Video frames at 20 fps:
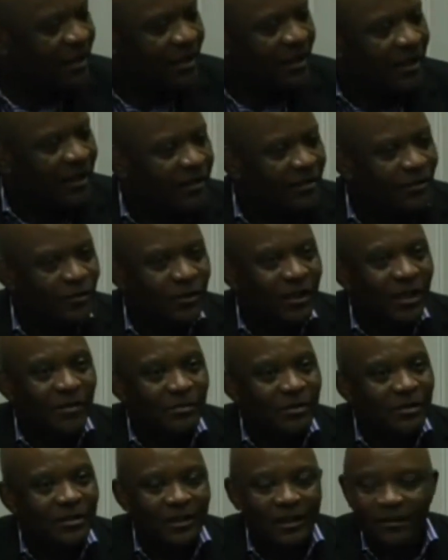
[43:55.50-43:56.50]
you can
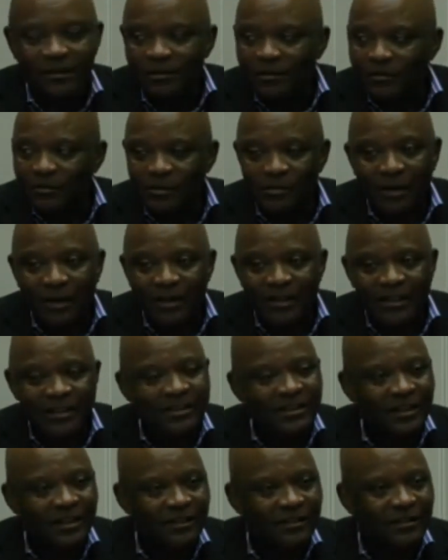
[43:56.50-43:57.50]
be
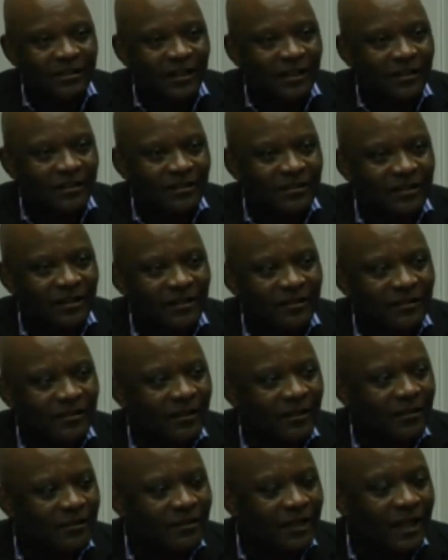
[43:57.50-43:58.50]
managed
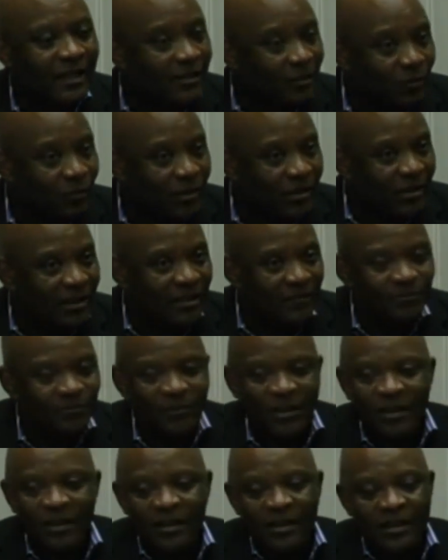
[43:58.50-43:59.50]
adequately.
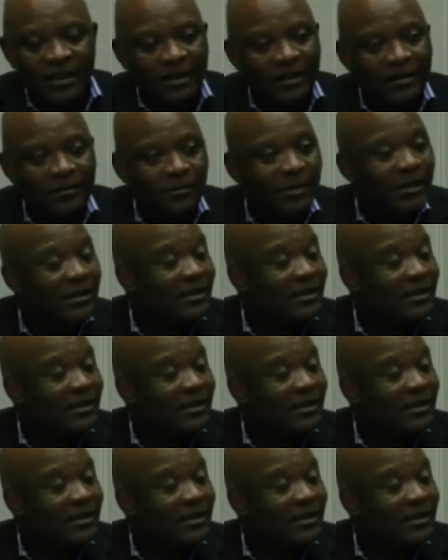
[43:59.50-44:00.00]
But